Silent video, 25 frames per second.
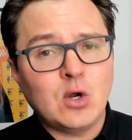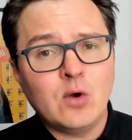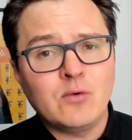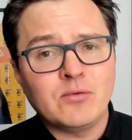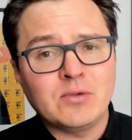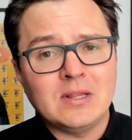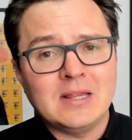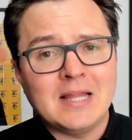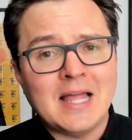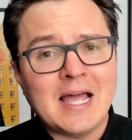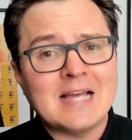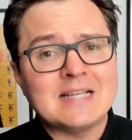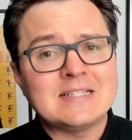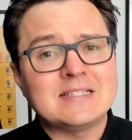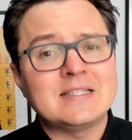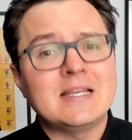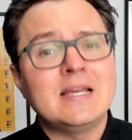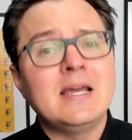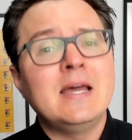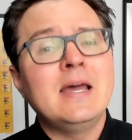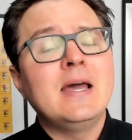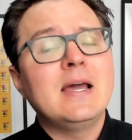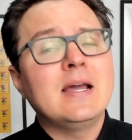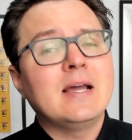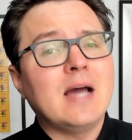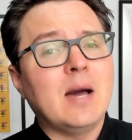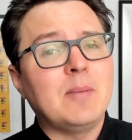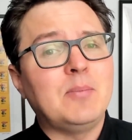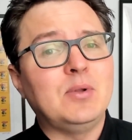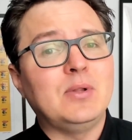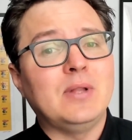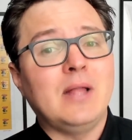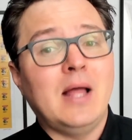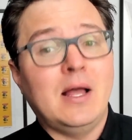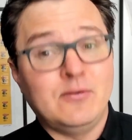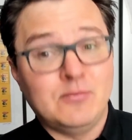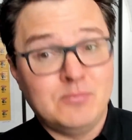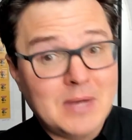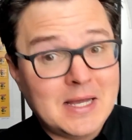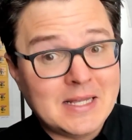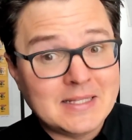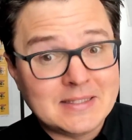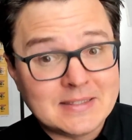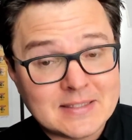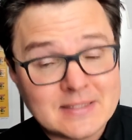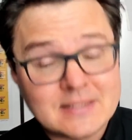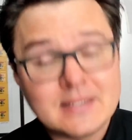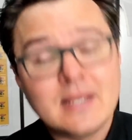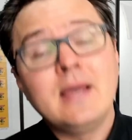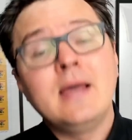over the last couple of
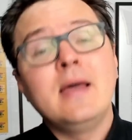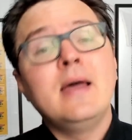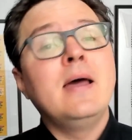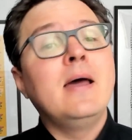months.